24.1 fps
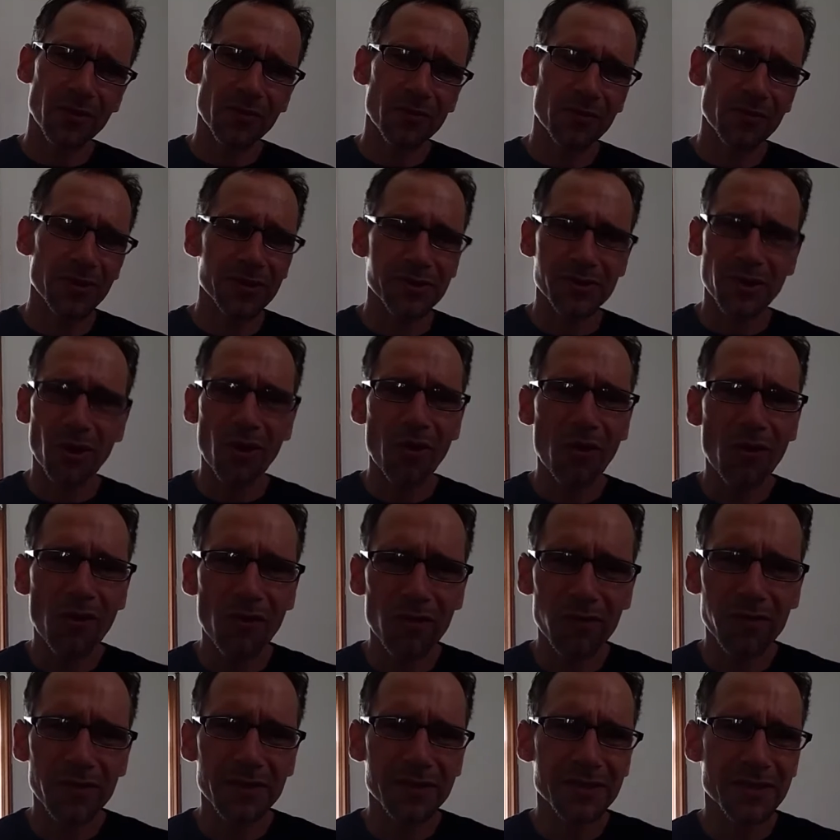Resolve.
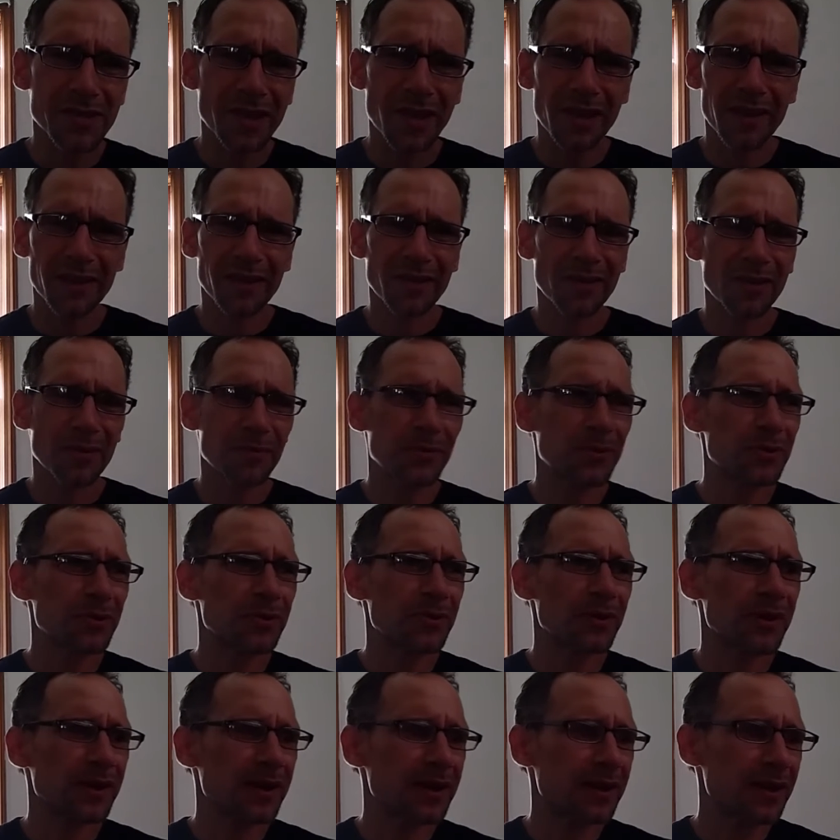It's got to come to
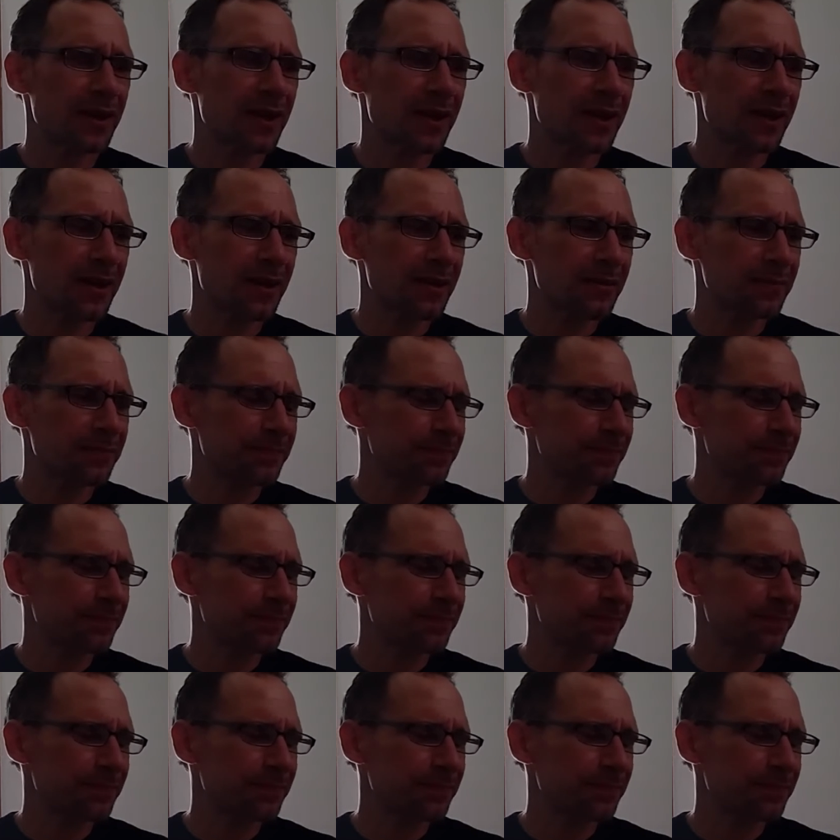a.